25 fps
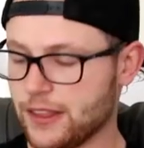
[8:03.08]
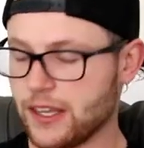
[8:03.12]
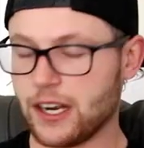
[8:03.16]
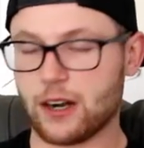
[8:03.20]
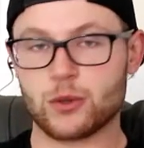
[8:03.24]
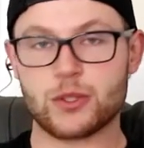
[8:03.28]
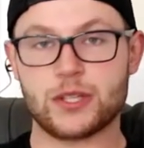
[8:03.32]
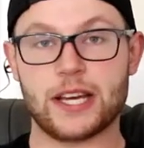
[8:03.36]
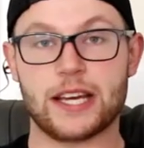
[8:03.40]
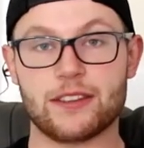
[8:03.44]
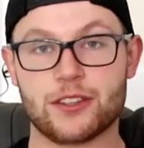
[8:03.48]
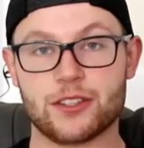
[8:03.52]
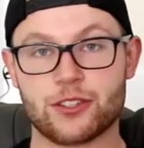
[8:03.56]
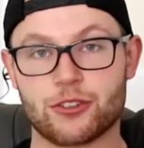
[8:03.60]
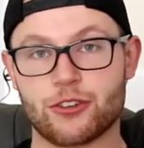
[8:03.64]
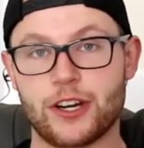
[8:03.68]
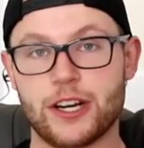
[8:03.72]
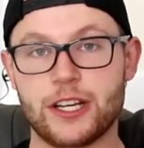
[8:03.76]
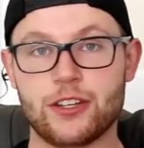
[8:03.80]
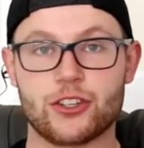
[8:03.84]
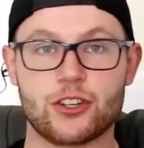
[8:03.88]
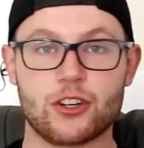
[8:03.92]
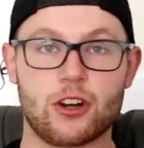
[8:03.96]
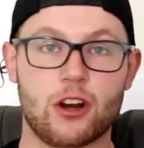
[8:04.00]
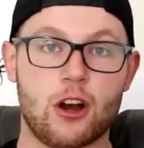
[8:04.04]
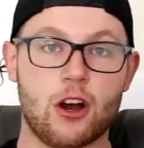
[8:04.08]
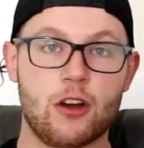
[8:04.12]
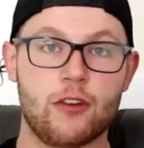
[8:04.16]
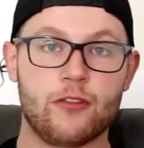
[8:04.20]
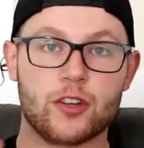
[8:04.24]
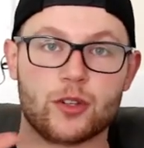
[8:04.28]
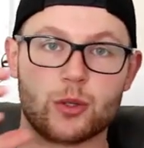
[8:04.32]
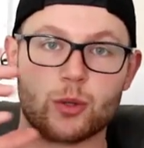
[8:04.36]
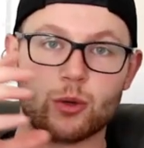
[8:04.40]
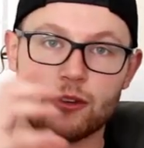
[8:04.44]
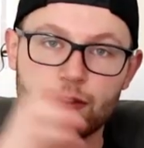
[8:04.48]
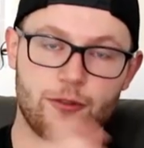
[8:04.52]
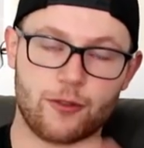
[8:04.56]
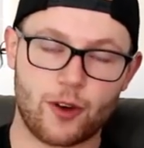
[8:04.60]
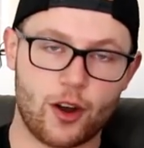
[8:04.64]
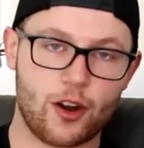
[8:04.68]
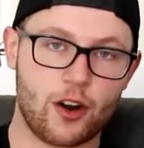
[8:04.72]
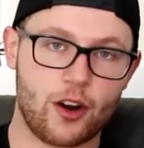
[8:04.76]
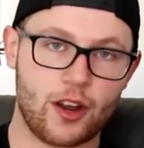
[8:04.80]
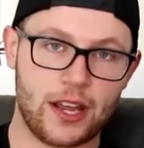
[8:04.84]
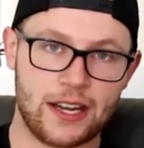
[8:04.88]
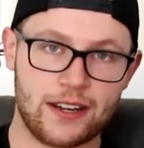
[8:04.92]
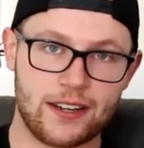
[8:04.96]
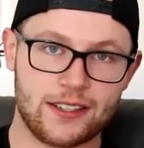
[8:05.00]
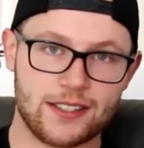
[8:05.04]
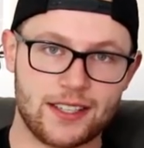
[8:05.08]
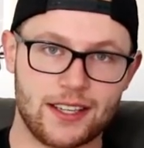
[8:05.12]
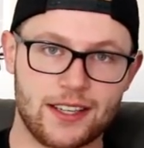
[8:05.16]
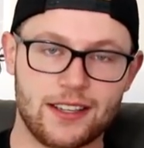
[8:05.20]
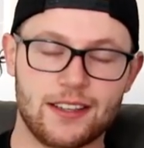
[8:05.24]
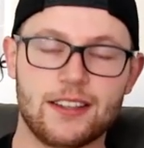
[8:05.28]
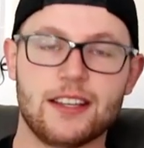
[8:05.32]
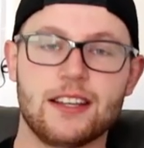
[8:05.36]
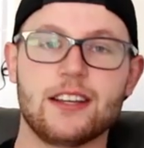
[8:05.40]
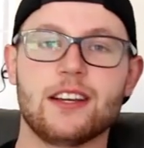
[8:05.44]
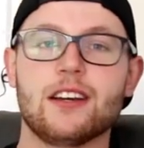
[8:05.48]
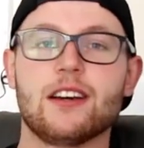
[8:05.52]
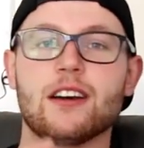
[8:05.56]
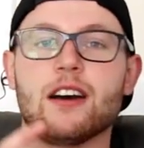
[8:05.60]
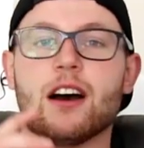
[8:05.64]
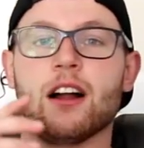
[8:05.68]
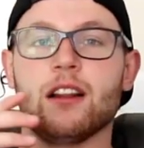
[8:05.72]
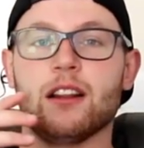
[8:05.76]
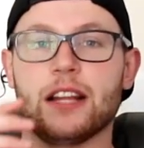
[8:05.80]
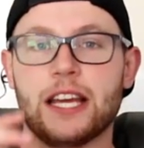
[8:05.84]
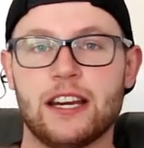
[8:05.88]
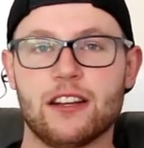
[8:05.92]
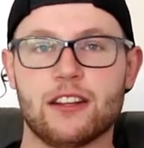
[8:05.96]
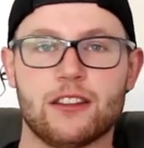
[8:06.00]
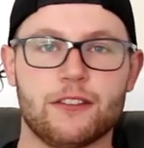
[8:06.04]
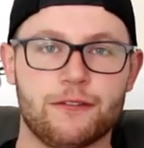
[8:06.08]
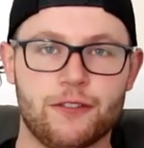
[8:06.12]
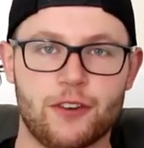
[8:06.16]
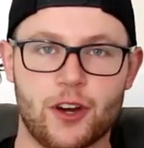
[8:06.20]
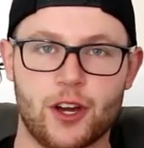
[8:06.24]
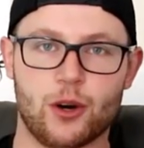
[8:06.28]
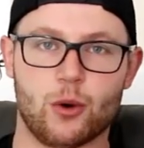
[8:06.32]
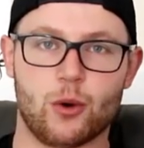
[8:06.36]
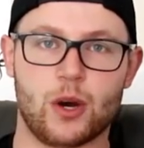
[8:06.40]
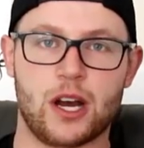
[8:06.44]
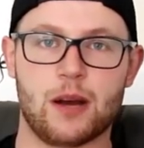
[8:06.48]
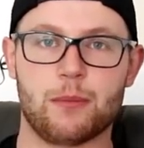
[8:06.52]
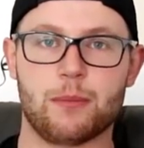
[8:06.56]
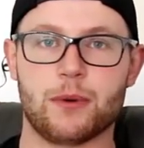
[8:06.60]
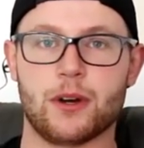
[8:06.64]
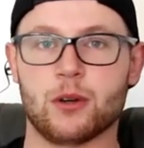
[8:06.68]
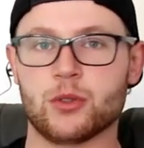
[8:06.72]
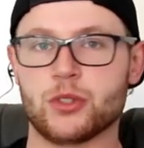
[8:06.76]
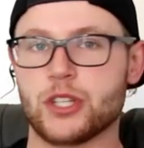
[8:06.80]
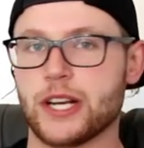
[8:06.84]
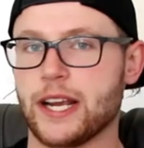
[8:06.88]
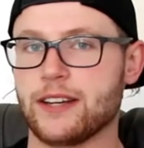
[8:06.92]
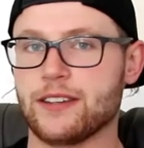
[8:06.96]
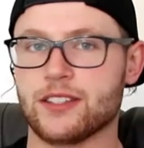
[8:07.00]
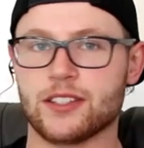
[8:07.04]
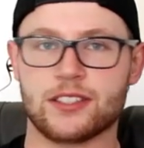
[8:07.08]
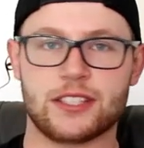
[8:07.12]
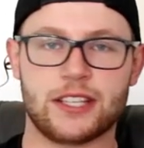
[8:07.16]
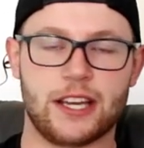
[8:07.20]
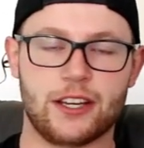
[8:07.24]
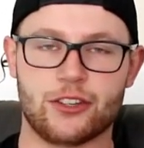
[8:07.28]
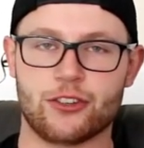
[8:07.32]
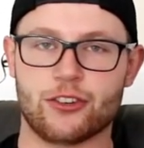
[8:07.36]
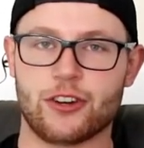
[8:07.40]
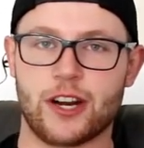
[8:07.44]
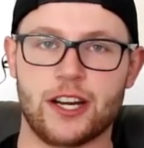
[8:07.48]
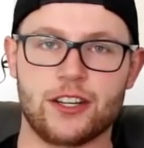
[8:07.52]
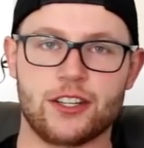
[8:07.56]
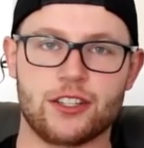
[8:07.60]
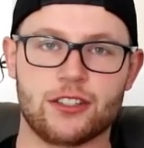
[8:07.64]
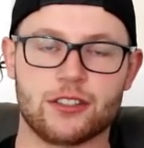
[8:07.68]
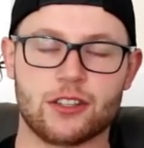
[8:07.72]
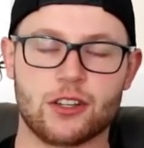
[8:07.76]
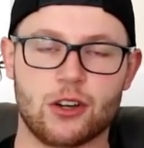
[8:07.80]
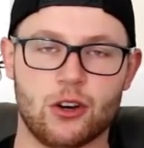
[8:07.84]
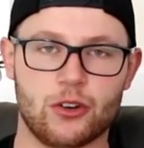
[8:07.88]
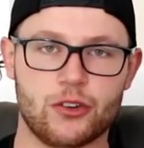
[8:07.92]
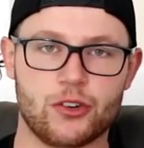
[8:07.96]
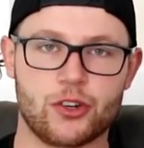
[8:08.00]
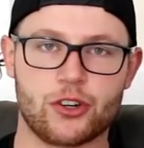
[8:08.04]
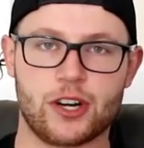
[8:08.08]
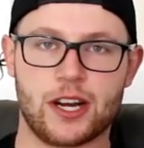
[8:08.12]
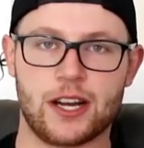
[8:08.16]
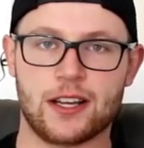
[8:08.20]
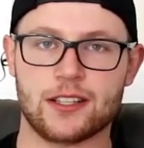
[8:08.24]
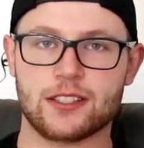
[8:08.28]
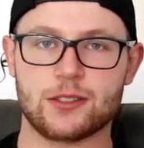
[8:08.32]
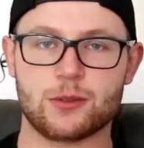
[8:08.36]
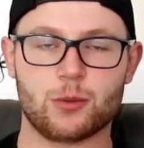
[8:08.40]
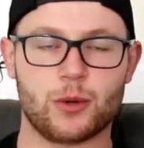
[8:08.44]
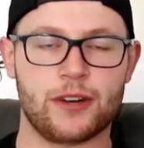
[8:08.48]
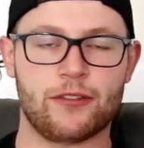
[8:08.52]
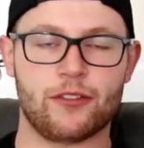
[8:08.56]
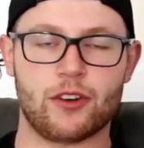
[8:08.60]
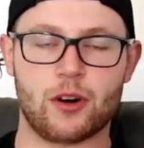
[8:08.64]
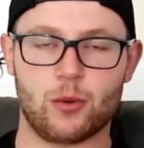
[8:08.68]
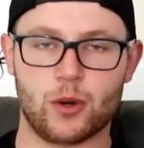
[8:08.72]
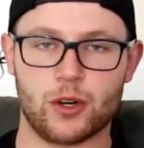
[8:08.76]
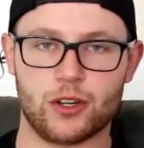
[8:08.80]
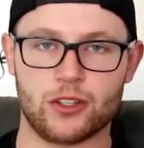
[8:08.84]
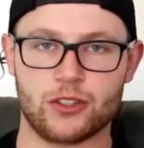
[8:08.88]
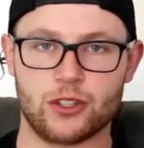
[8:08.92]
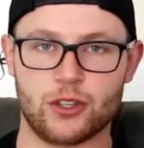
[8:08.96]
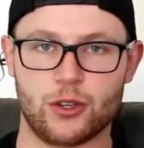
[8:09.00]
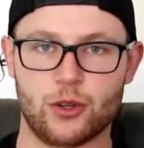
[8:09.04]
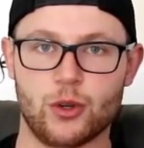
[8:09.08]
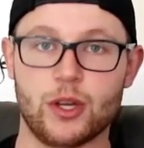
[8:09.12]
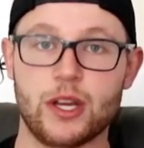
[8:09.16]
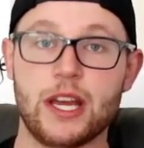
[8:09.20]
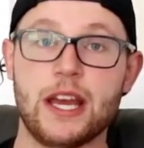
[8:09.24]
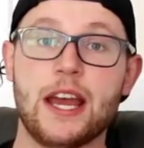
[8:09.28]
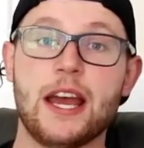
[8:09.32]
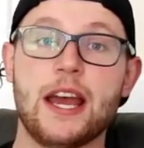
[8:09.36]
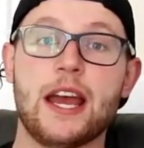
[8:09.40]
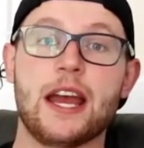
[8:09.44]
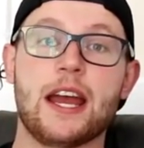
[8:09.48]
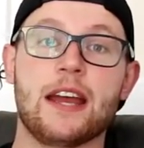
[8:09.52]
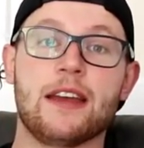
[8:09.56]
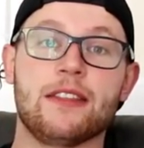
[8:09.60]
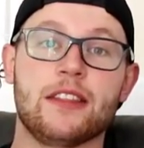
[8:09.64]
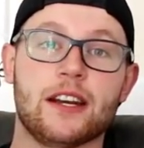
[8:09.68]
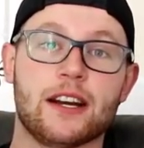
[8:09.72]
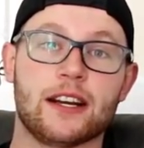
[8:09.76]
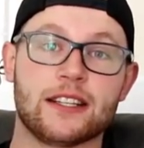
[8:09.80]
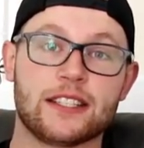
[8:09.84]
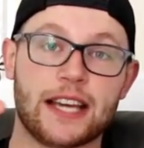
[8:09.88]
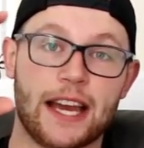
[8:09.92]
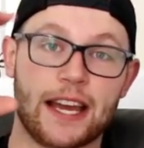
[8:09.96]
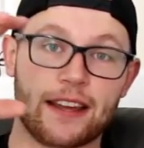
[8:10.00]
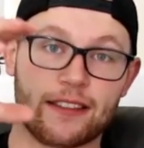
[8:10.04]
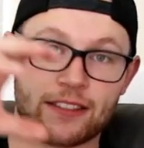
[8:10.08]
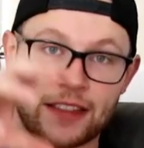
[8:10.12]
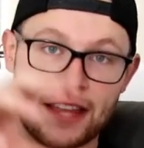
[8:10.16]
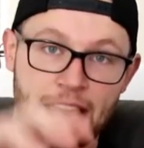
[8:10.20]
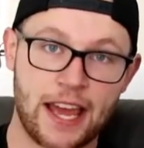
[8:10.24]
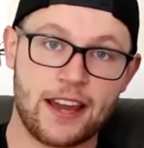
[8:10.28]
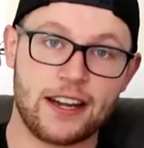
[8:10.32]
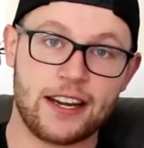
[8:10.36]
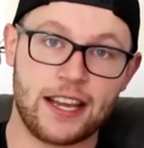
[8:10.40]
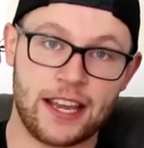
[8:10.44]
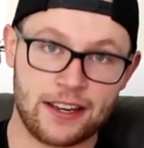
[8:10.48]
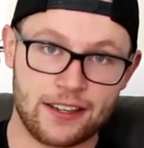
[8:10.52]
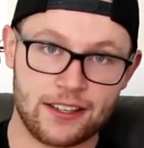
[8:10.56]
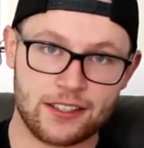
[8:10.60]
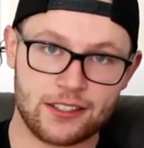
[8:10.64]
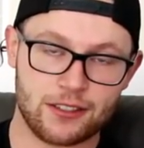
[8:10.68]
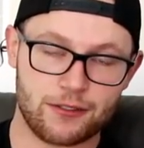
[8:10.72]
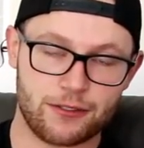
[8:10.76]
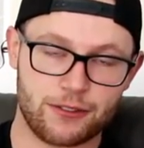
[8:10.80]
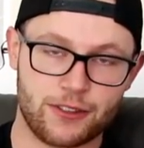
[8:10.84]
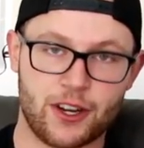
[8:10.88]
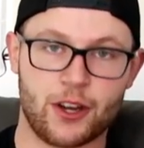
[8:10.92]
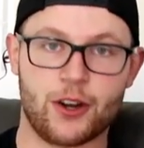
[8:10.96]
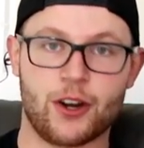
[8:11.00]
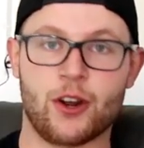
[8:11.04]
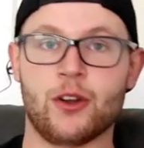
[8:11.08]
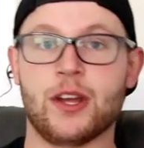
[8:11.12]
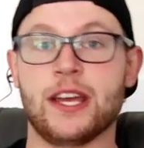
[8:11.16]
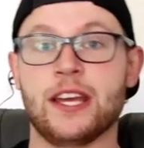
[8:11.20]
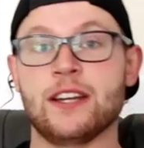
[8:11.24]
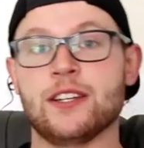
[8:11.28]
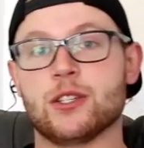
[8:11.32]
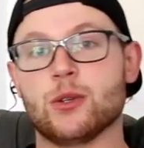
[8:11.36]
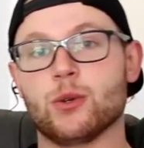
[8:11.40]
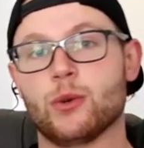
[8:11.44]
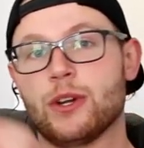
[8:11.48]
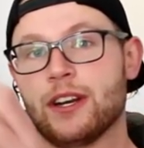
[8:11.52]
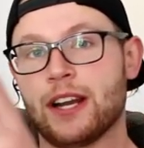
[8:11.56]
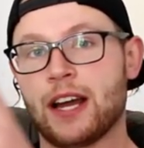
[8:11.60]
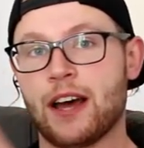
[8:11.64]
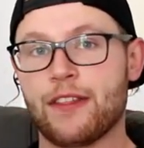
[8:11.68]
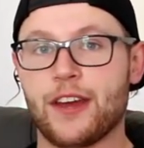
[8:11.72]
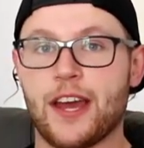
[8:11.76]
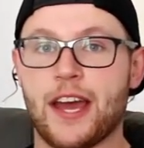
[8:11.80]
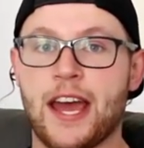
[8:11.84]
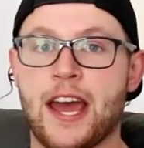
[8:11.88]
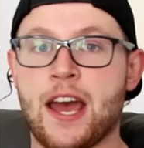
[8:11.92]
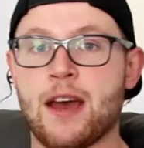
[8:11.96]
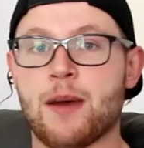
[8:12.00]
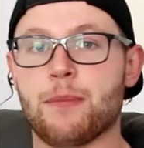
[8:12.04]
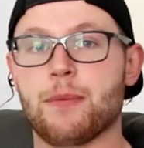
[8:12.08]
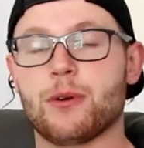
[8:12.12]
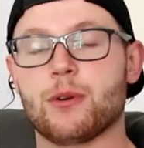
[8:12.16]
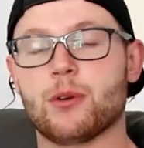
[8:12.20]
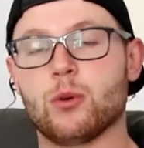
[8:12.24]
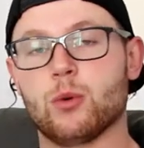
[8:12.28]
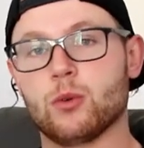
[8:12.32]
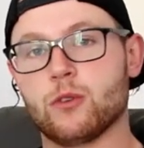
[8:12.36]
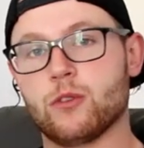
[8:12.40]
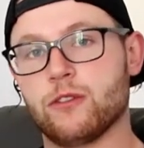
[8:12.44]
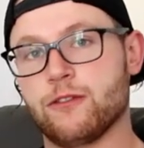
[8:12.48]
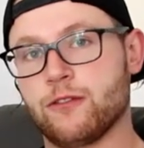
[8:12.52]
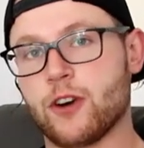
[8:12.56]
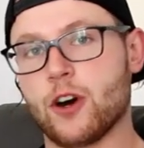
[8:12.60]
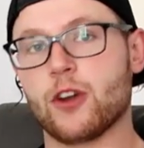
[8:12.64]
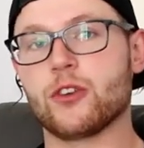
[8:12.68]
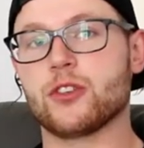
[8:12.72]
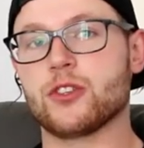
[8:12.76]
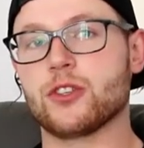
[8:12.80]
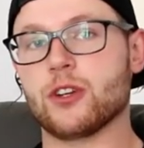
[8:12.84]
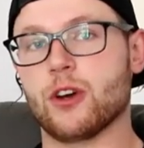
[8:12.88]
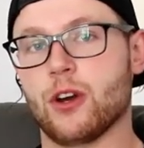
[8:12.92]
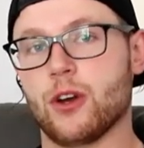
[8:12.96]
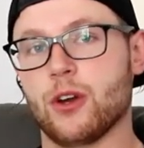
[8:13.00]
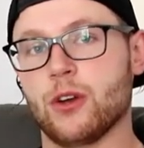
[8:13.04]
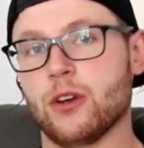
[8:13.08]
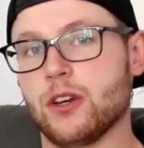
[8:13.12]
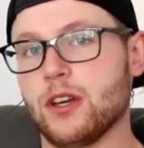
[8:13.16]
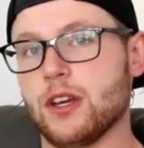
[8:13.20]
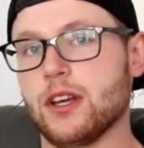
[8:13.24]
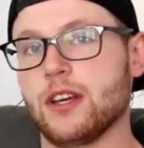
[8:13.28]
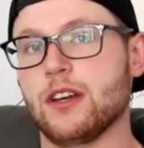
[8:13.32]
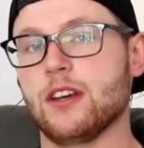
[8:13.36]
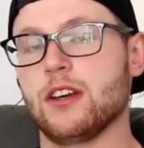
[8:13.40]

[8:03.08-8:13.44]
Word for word: then I'll take the screenshot over to a photo editor, I'll edit the photo up, I'll change the saturation, contrast, whatever I want to do, and then I take that edited photo into another app called Fonto,